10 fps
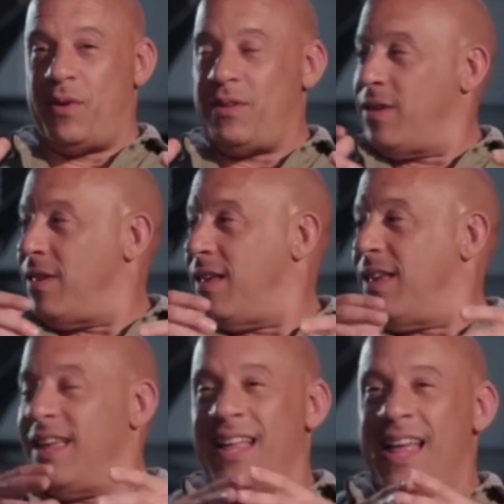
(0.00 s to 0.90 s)
Oh.
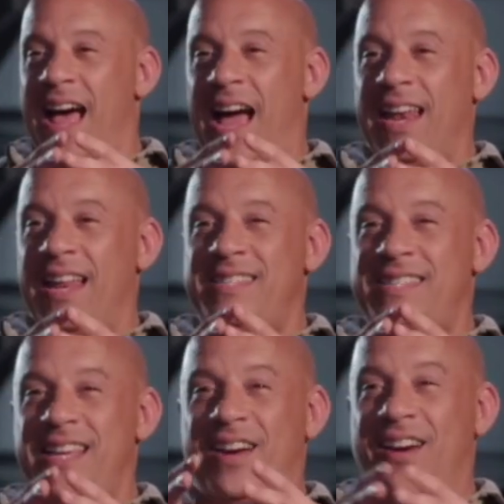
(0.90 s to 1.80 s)
I got to
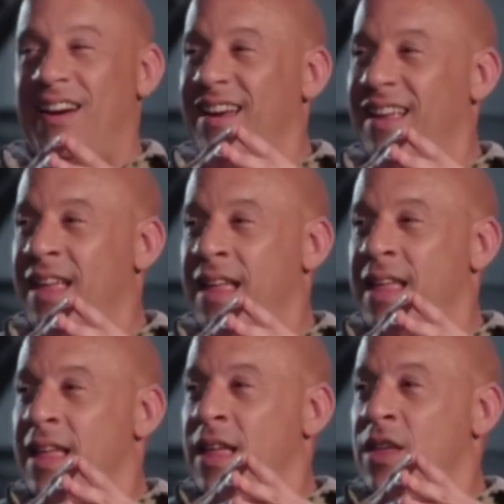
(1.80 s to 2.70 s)
see her.
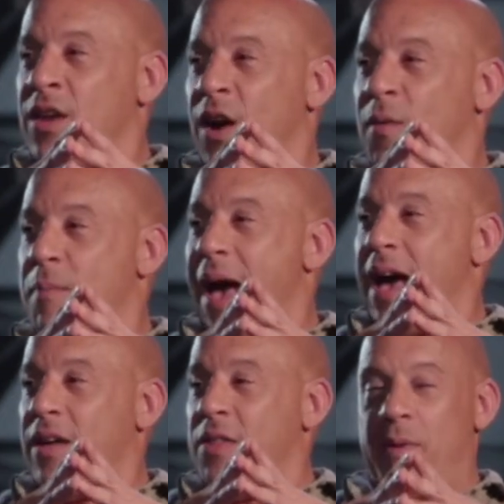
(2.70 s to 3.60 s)
Are we
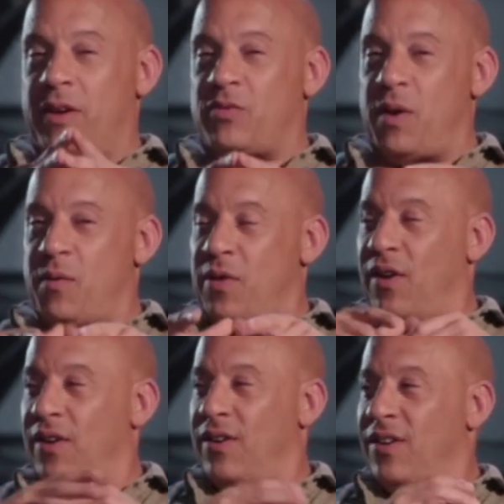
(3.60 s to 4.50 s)
back on the big screen with her?